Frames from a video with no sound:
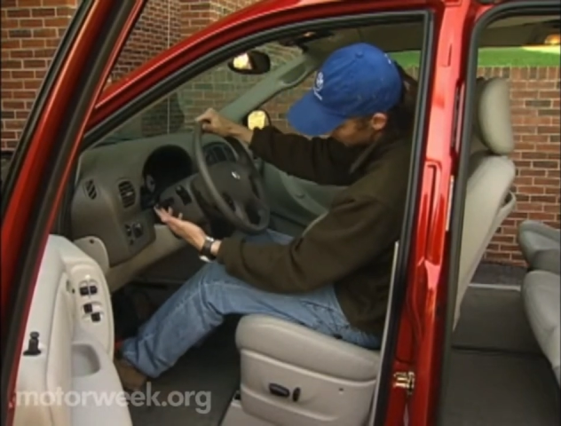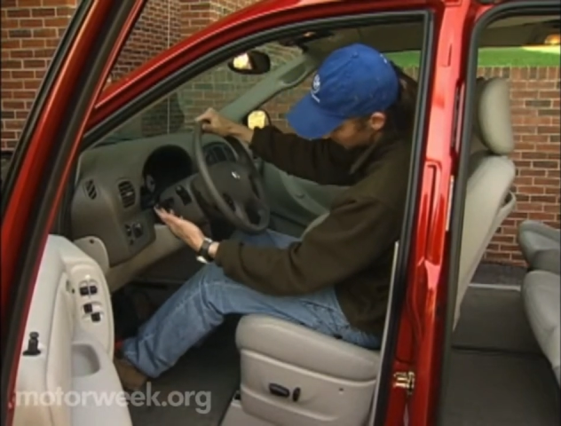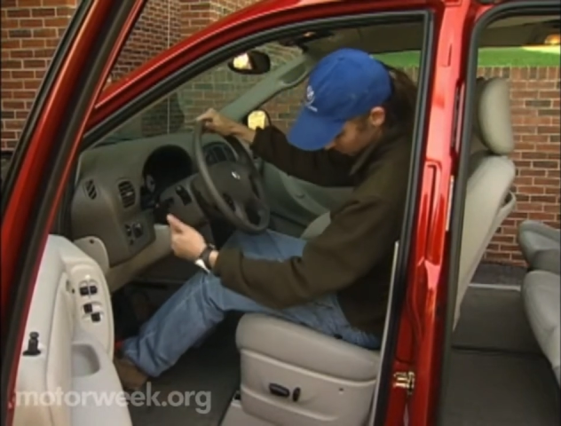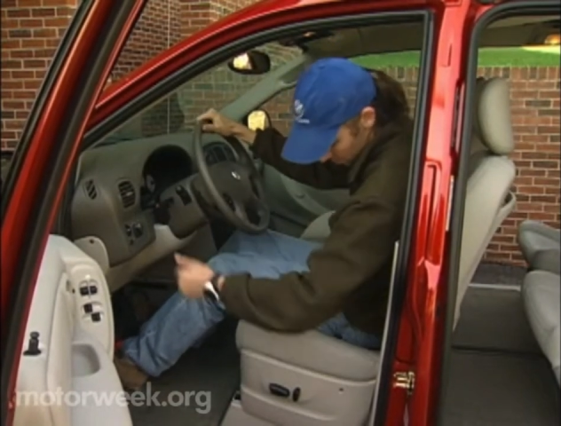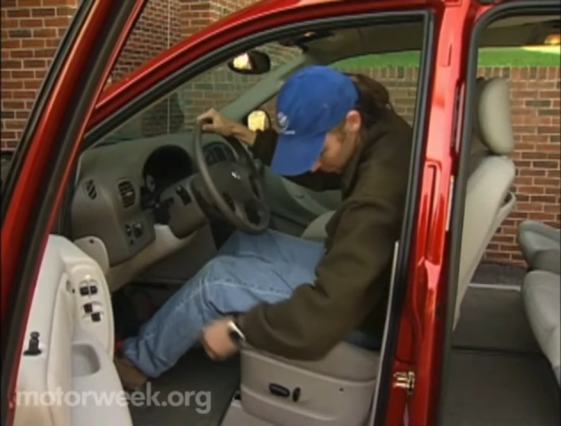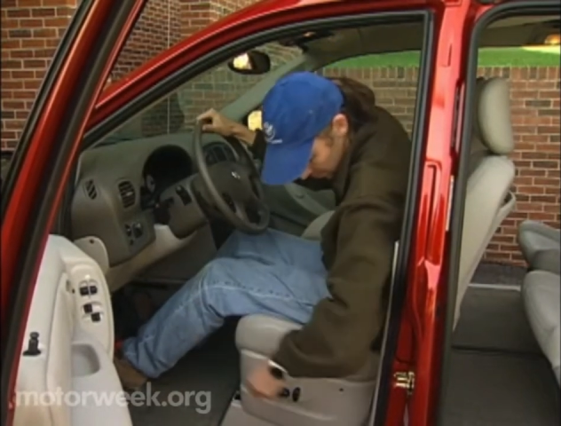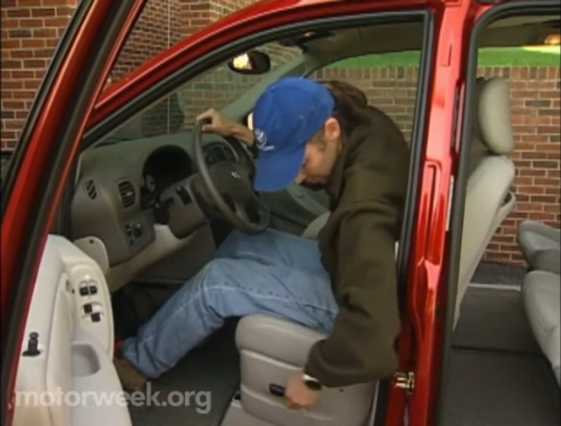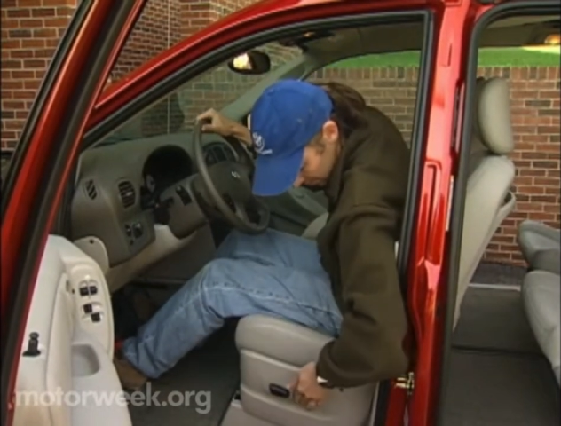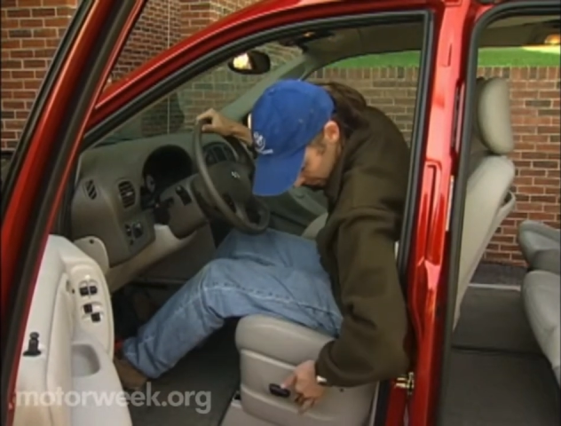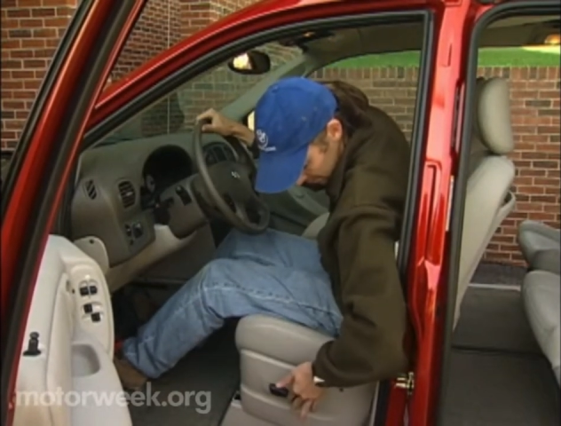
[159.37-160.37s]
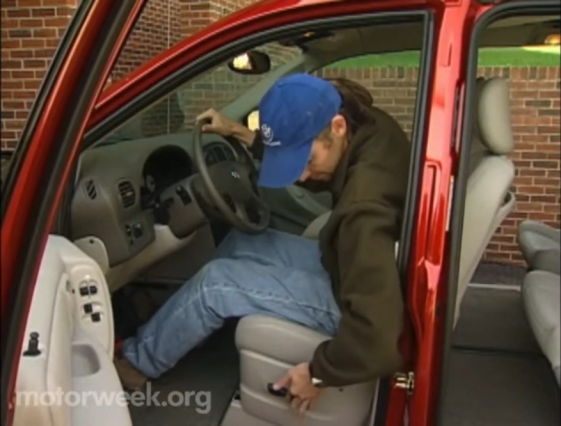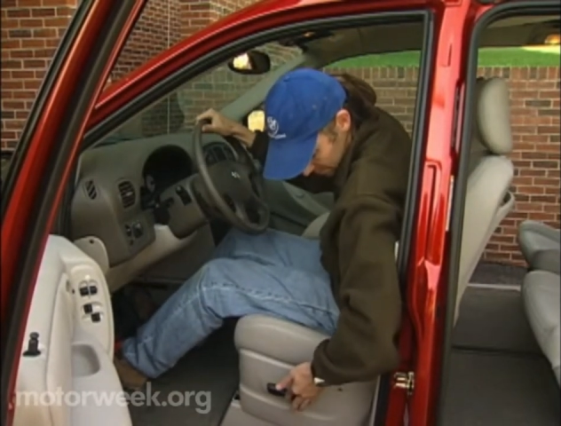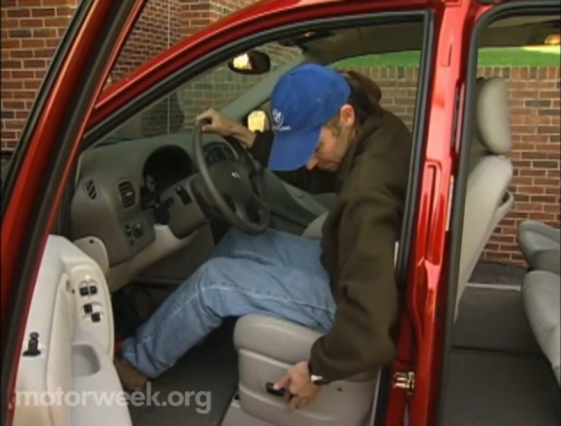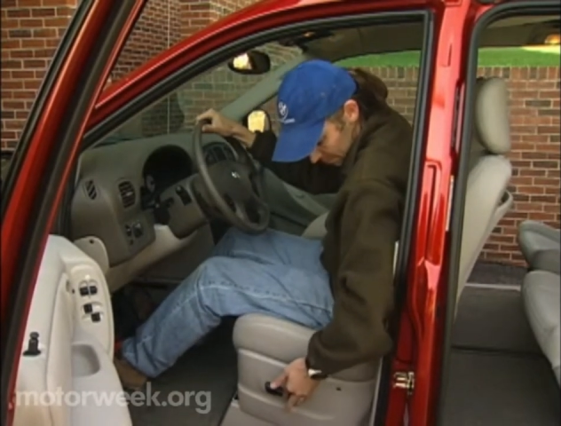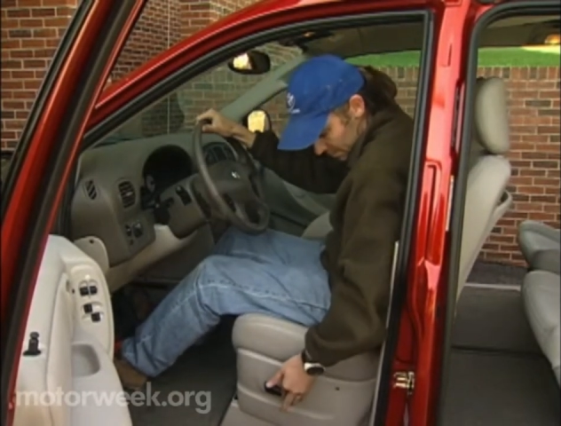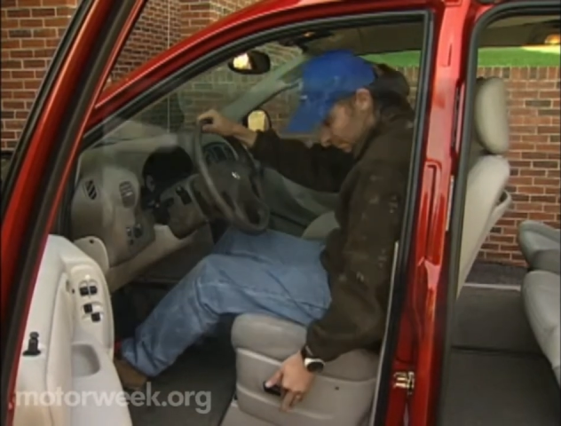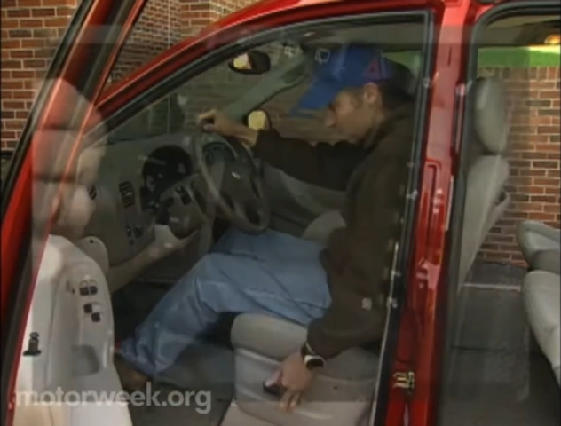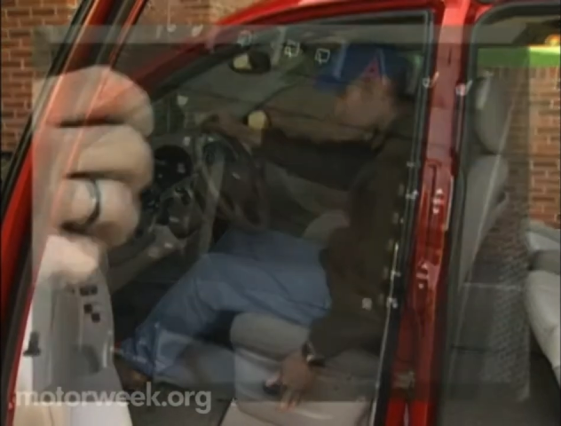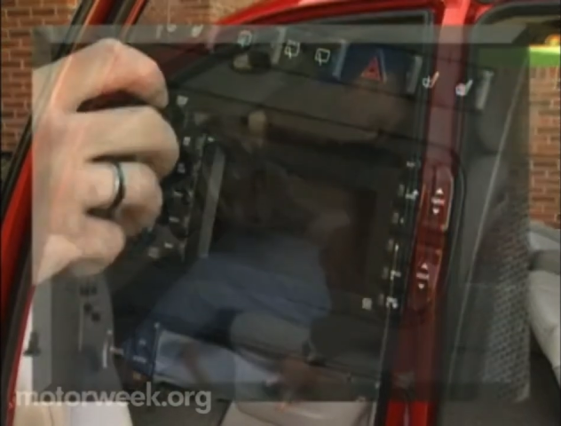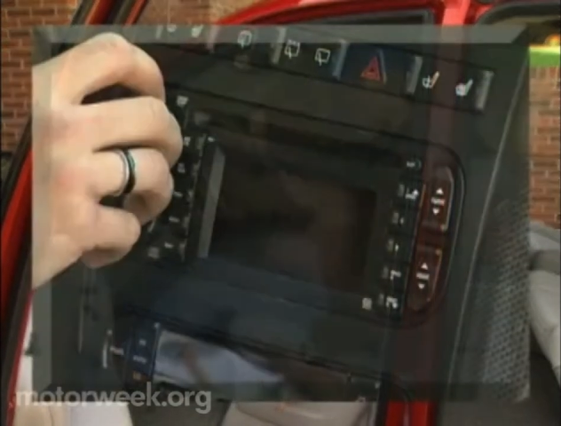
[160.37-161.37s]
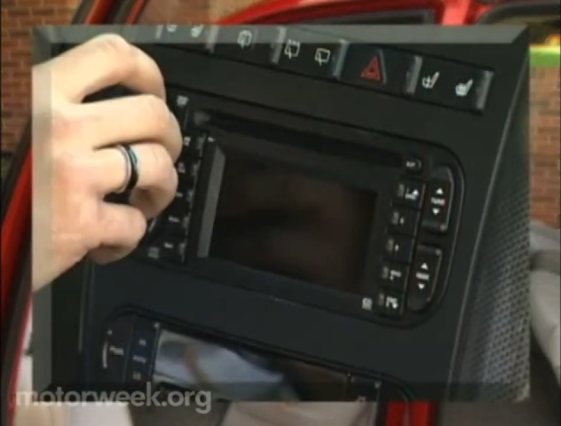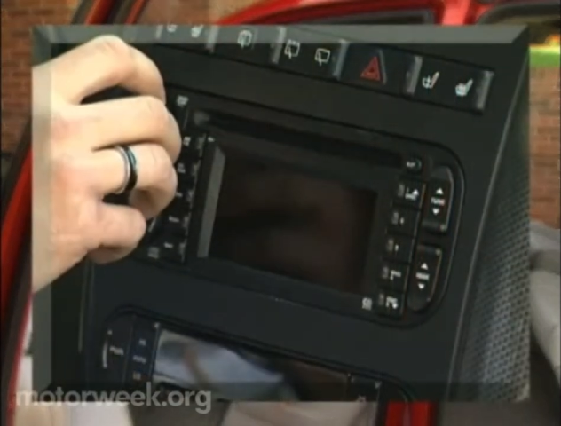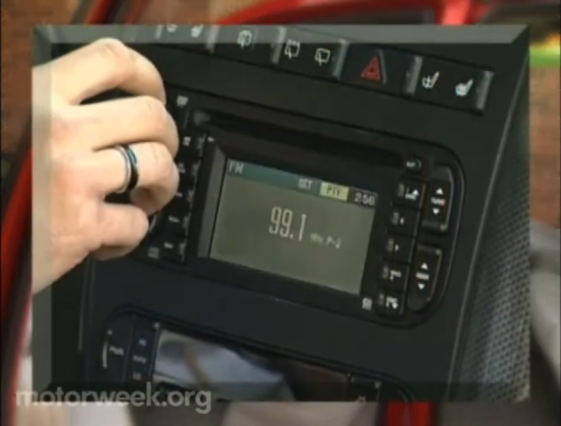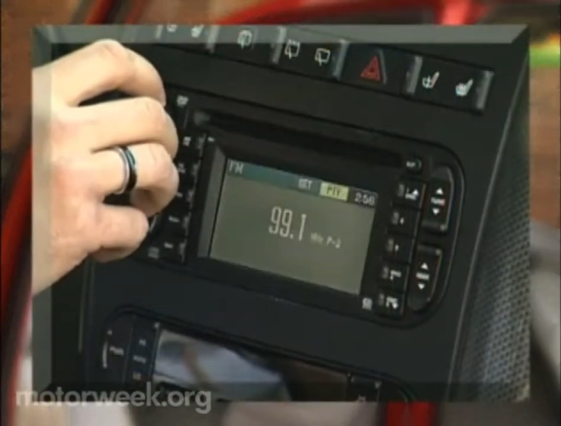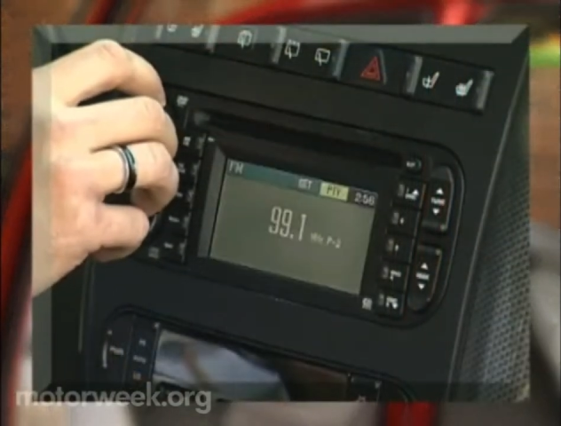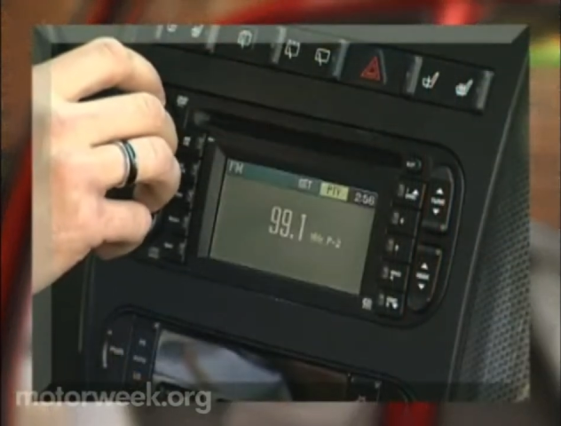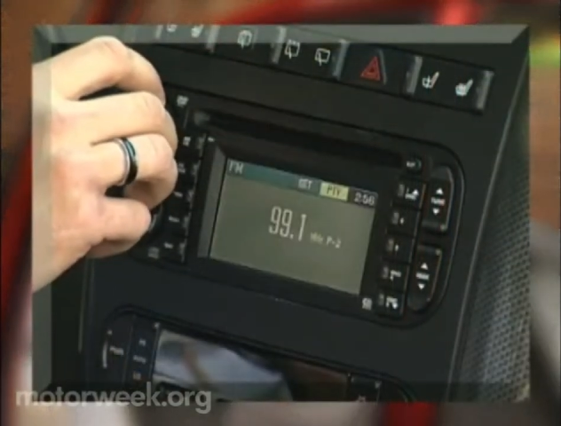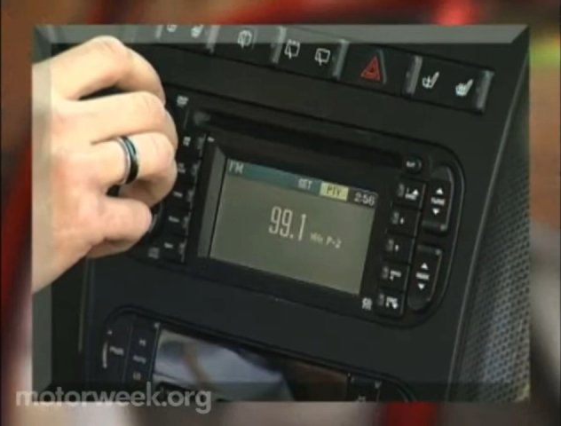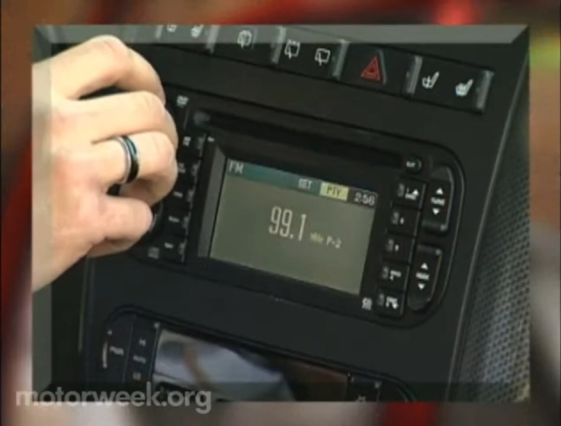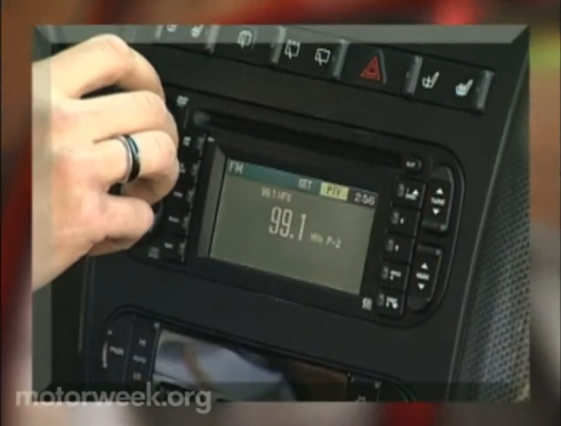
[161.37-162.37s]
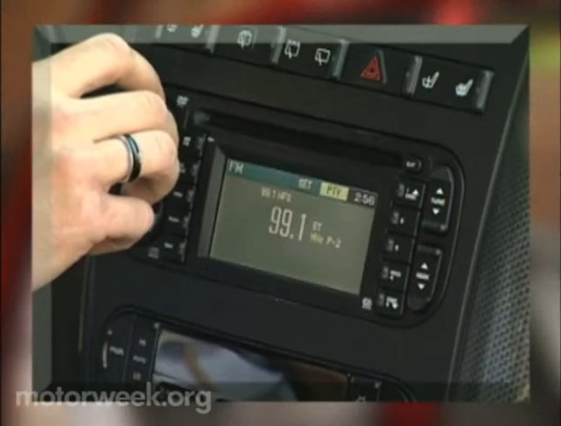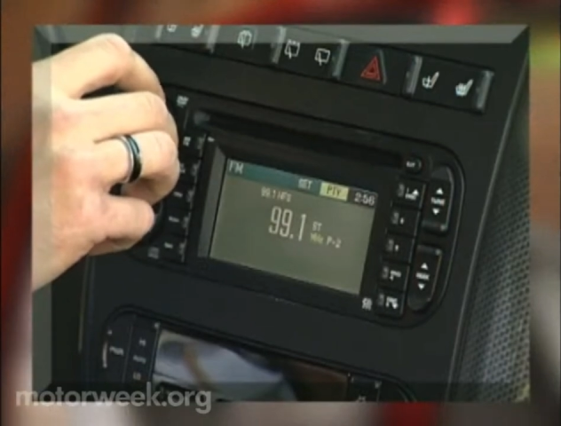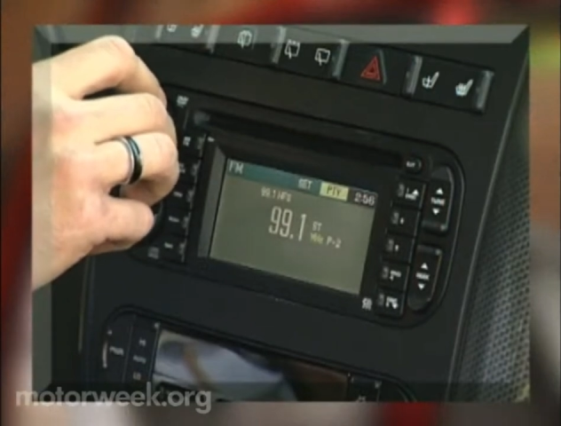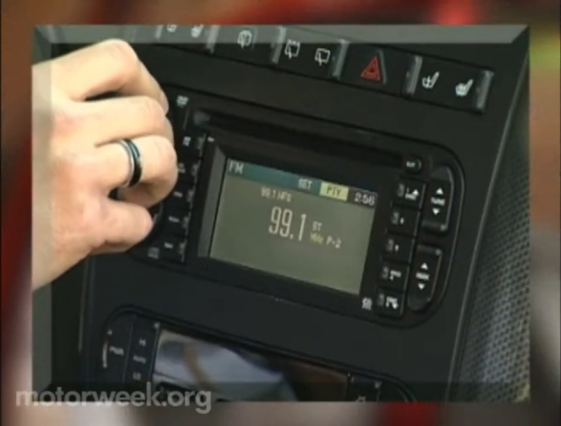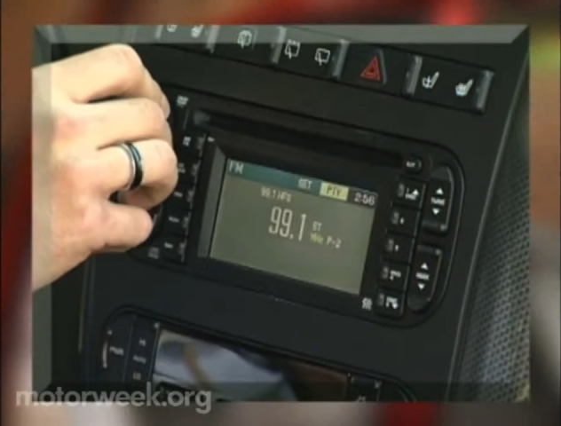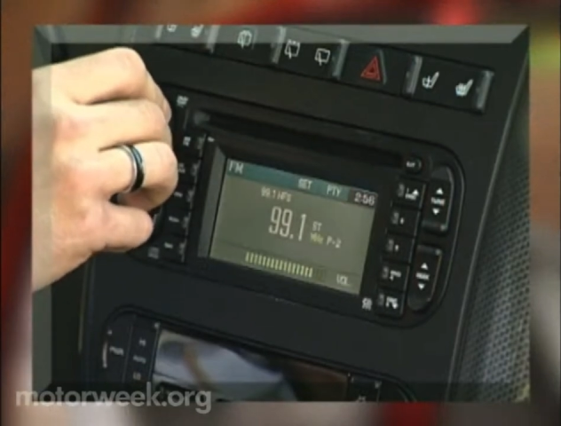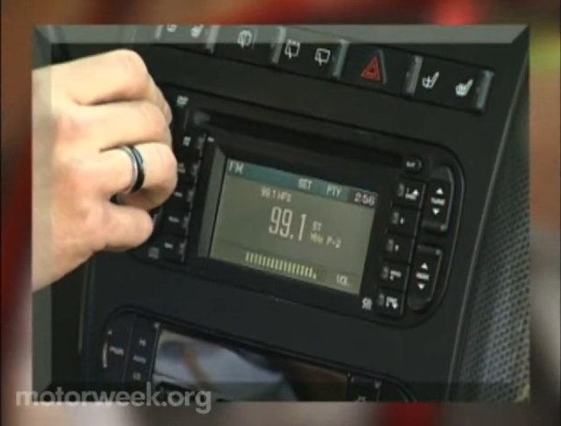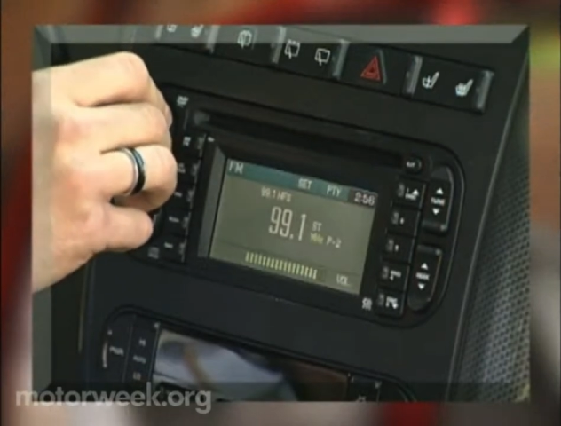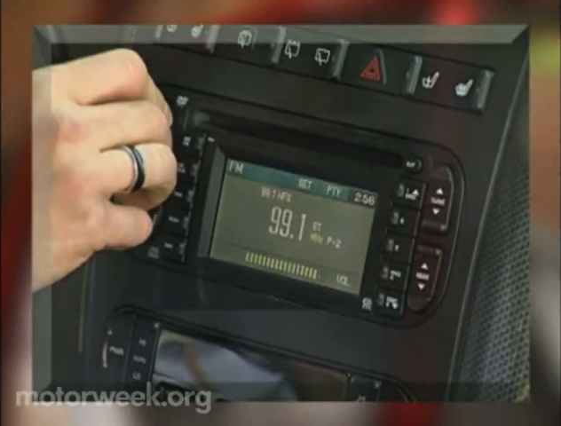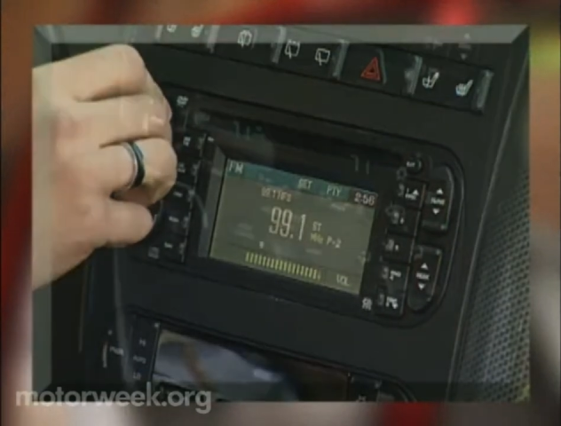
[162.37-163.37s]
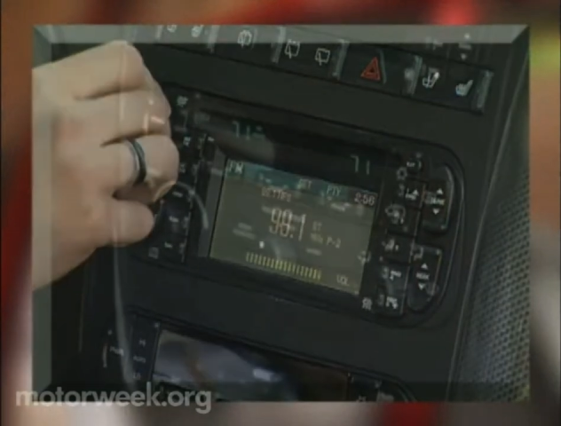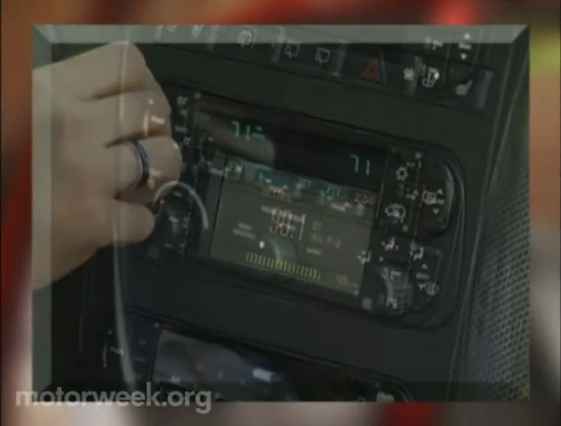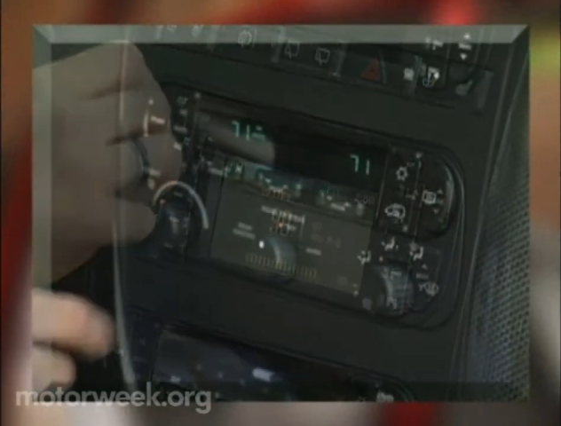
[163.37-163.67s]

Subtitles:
(no speaker visible)